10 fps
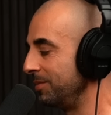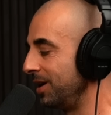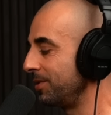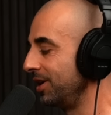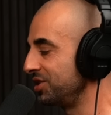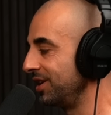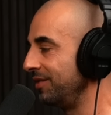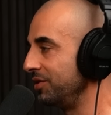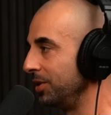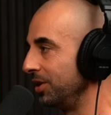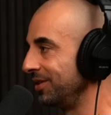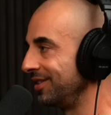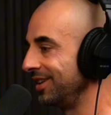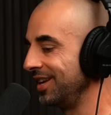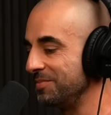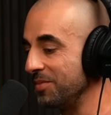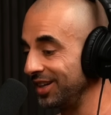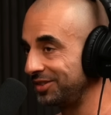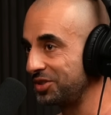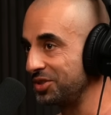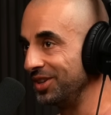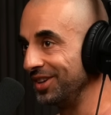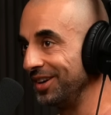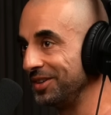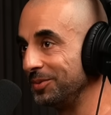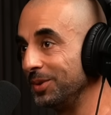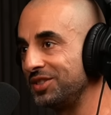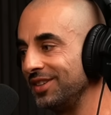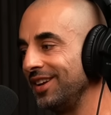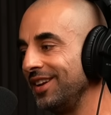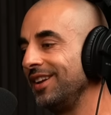my pleasure to have you both in my studio, which